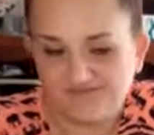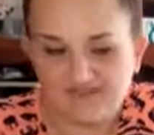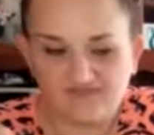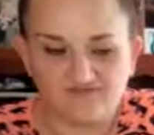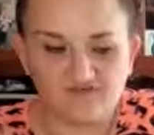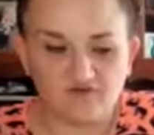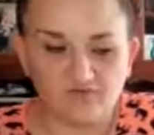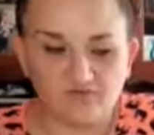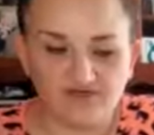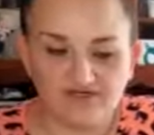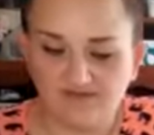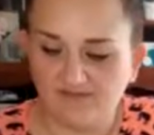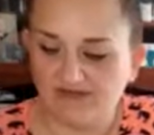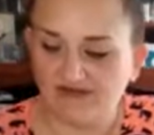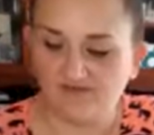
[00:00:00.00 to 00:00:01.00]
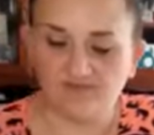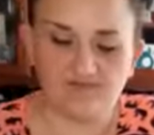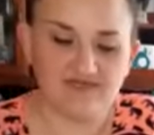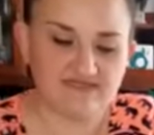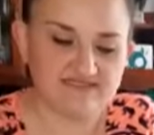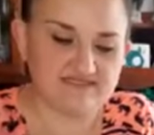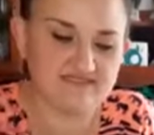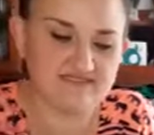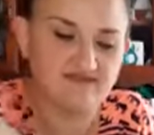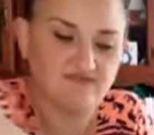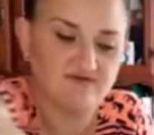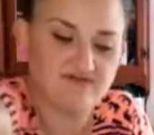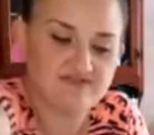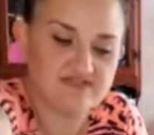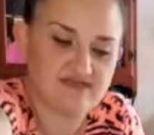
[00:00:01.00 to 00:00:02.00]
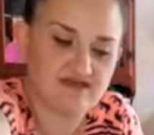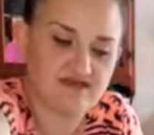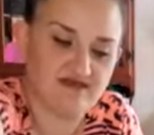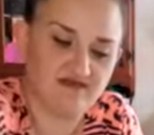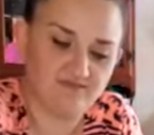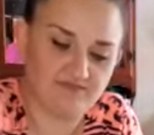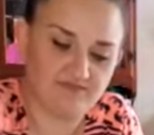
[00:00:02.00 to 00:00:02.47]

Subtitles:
if you're worried about mixing yours up.